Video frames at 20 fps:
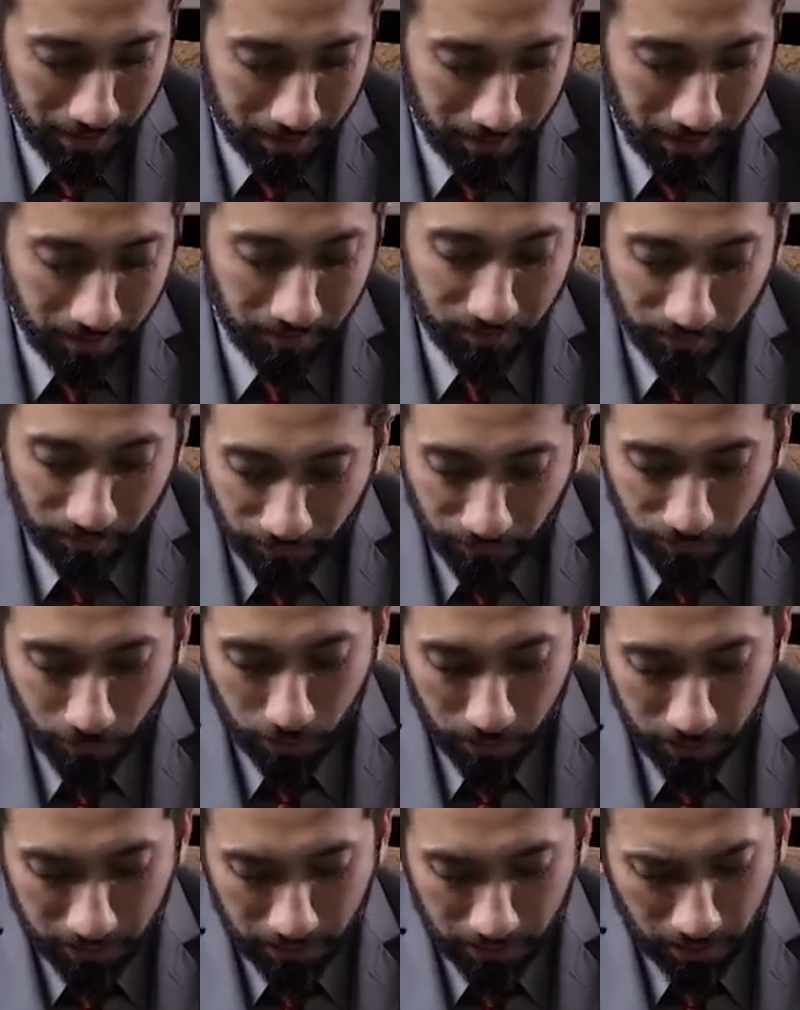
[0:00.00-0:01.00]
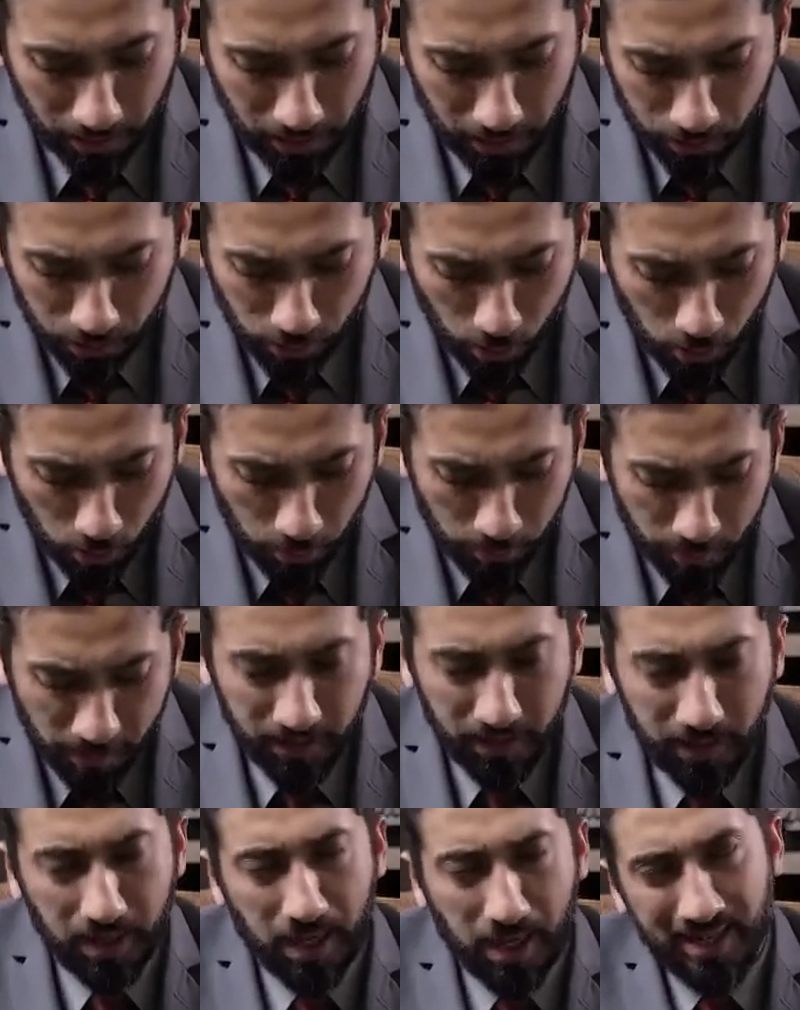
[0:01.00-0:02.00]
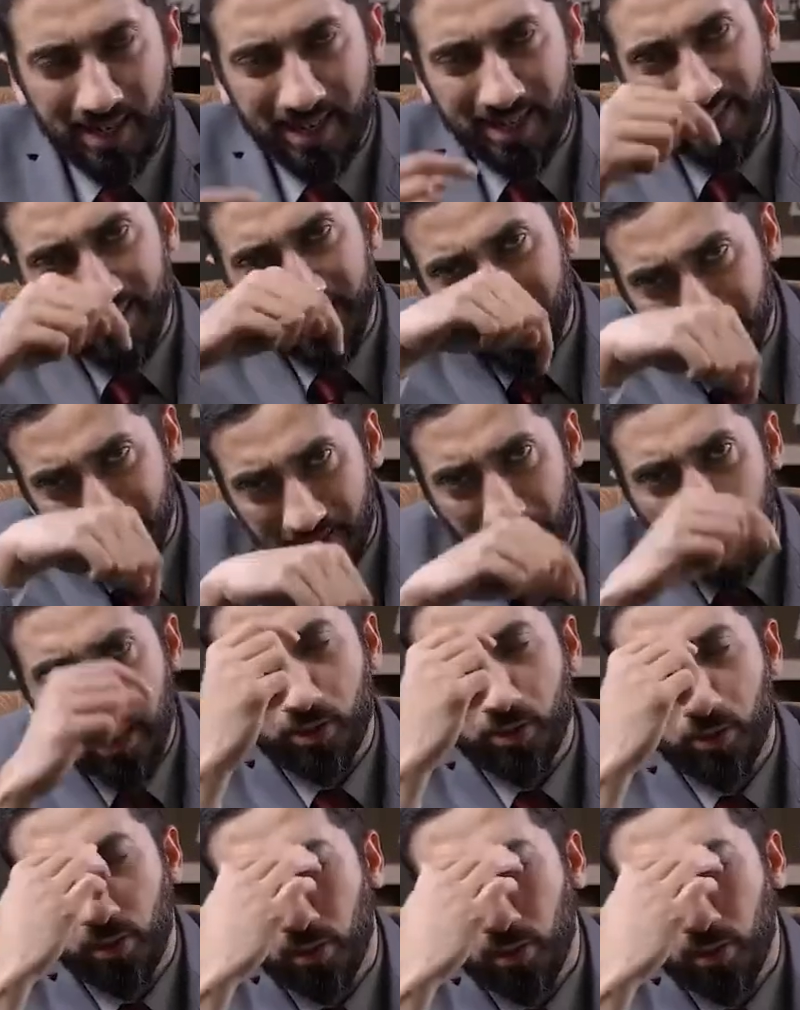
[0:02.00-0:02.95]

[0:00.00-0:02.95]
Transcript: Then, of course, there are so many ayat inside